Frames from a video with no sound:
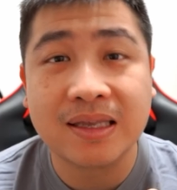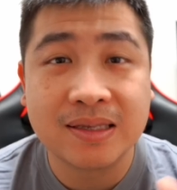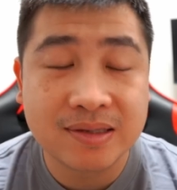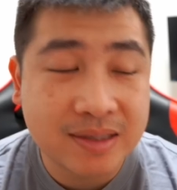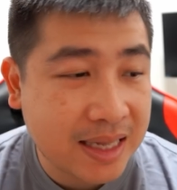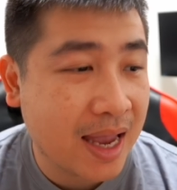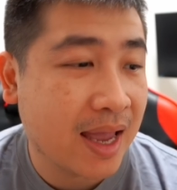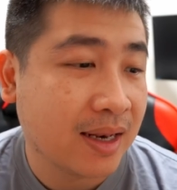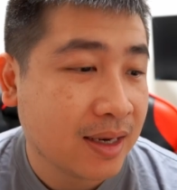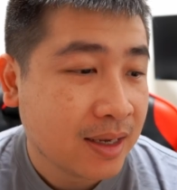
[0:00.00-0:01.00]
is
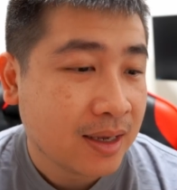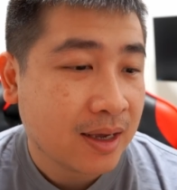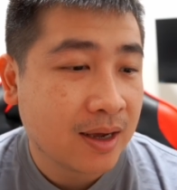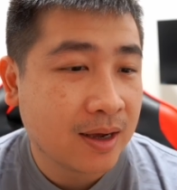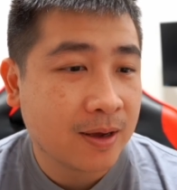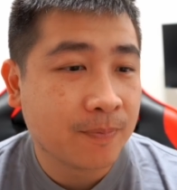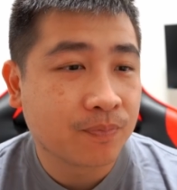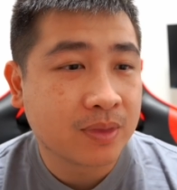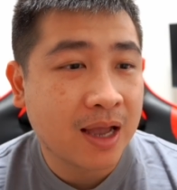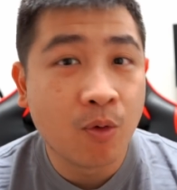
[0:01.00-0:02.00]
that
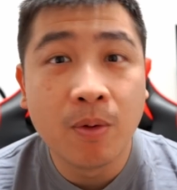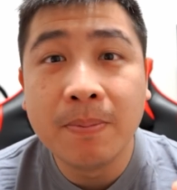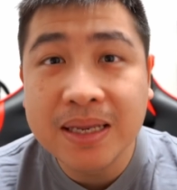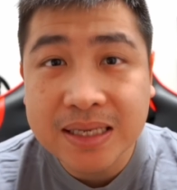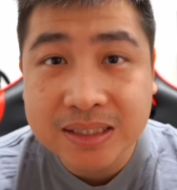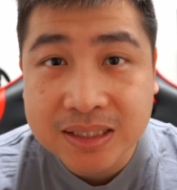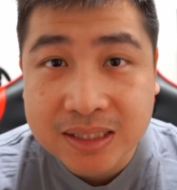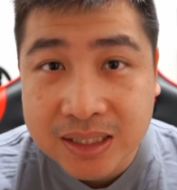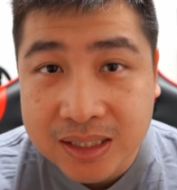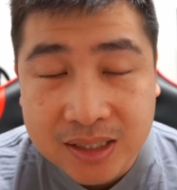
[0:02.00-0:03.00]
our
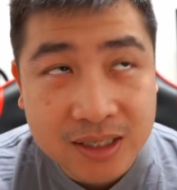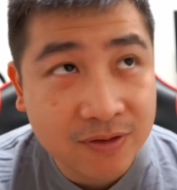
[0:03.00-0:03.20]
minister,